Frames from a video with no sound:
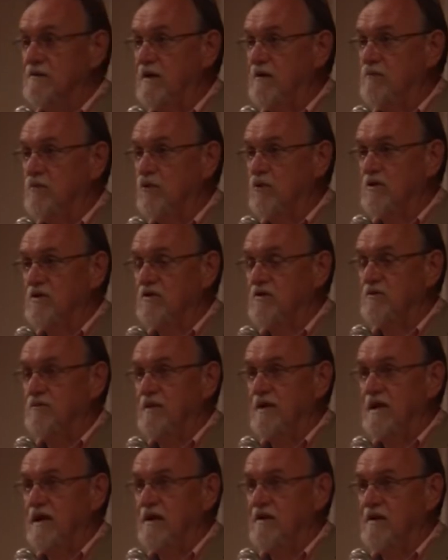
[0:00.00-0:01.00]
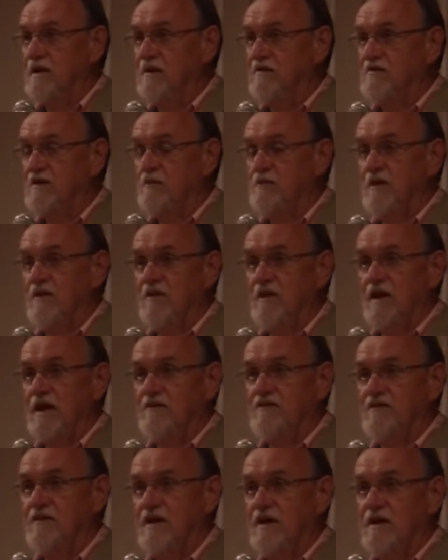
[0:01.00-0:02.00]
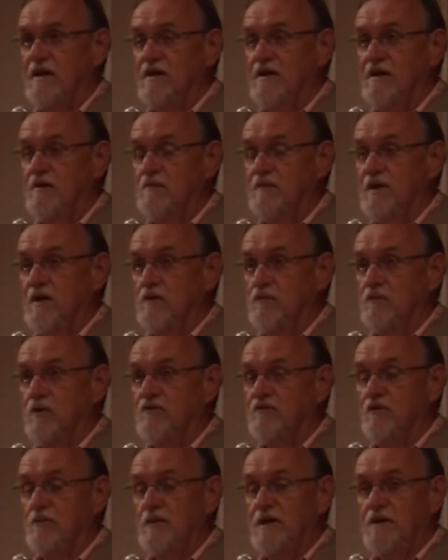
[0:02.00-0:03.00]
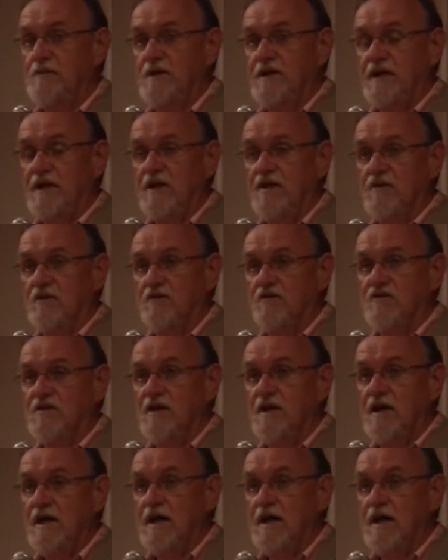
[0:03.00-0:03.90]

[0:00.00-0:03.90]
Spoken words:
important to me and something that I've dealt with for many, many years.